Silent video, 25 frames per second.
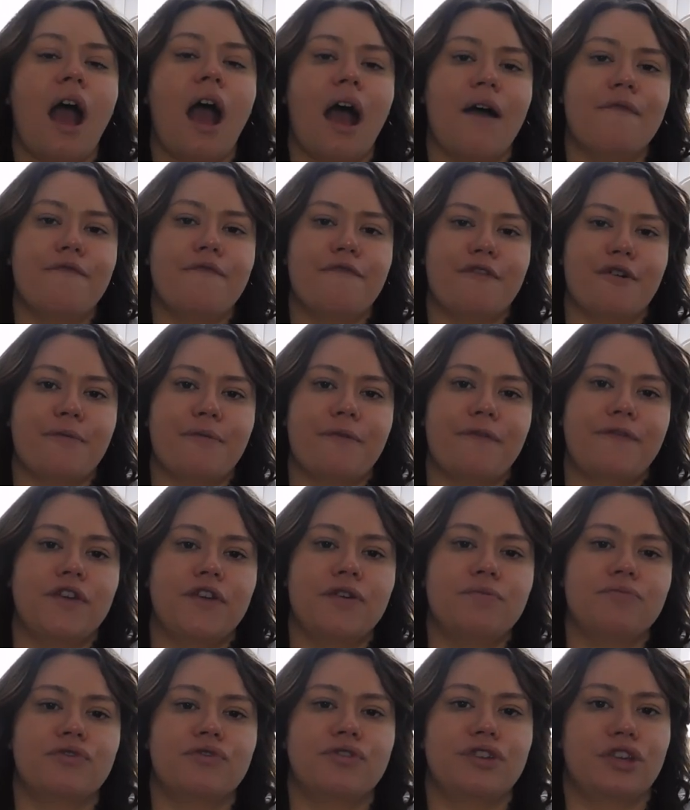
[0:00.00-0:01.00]
and film a
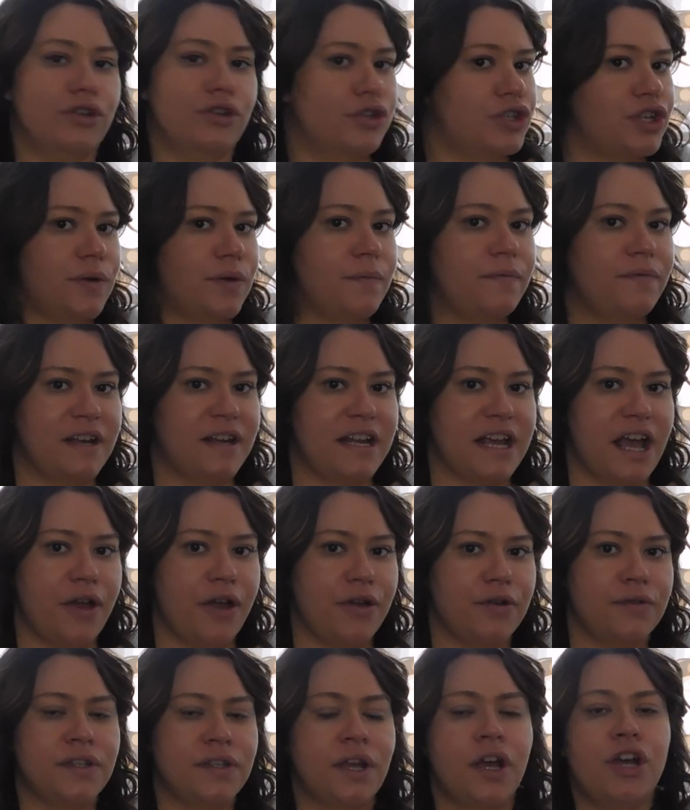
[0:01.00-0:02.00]
few more YouTube
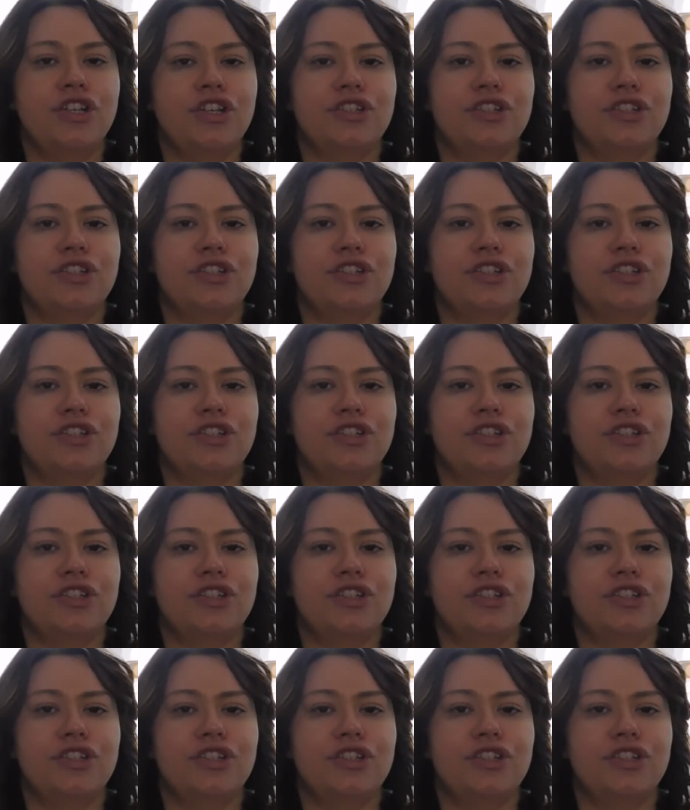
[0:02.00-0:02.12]
videos.